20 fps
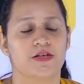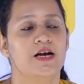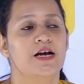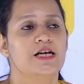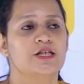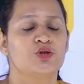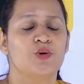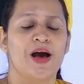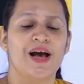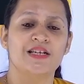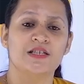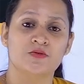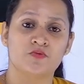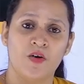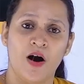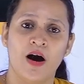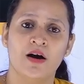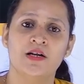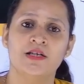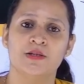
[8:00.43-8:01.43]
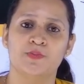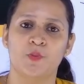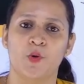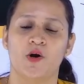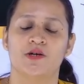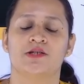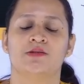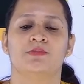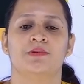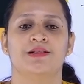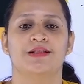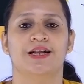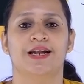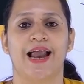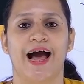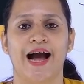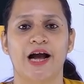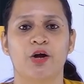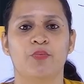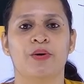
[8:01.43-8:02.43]
So as far as possible, the
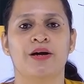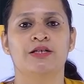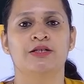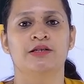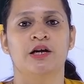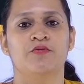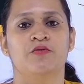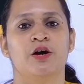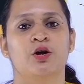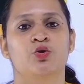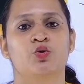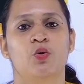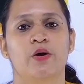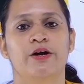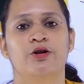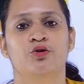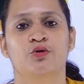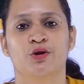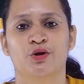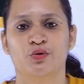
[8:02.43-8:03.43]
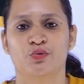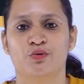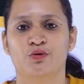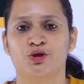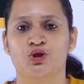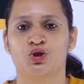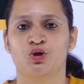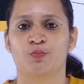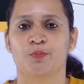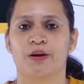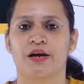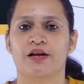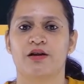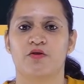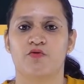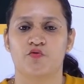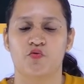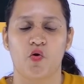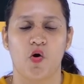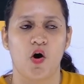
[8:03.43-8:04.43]
language that we are going to use should be in a
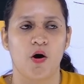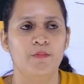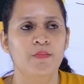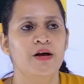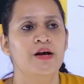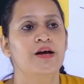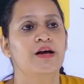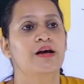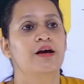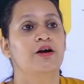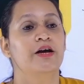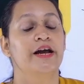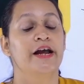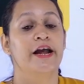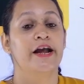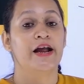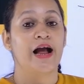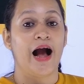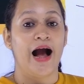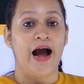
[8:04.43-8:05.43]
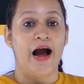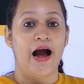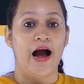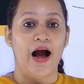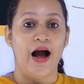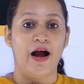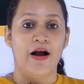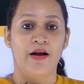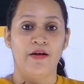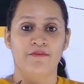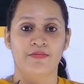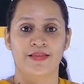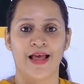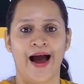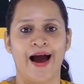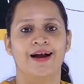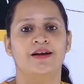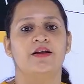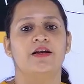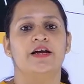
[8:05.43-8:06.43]
form
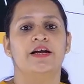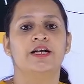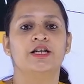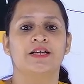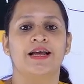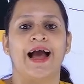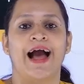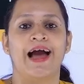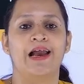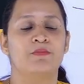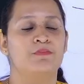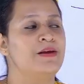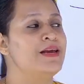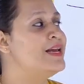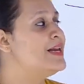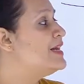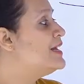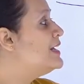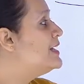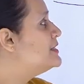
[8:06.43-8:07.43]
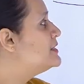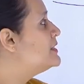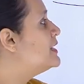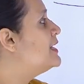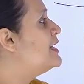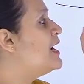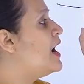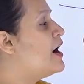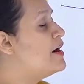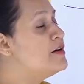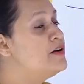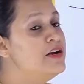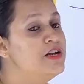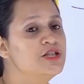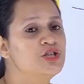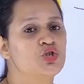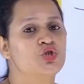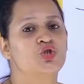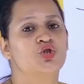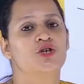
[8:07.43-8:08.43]
that it can be easily
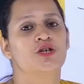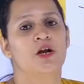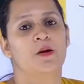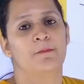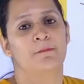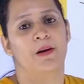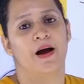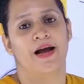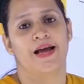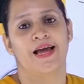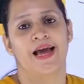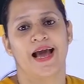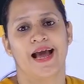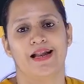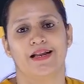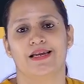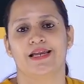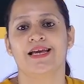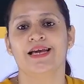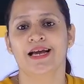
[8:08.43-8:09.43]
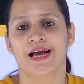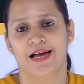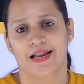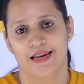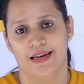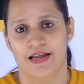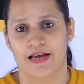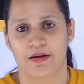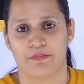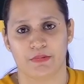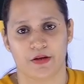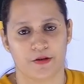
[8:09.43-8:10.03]
understood by any layman.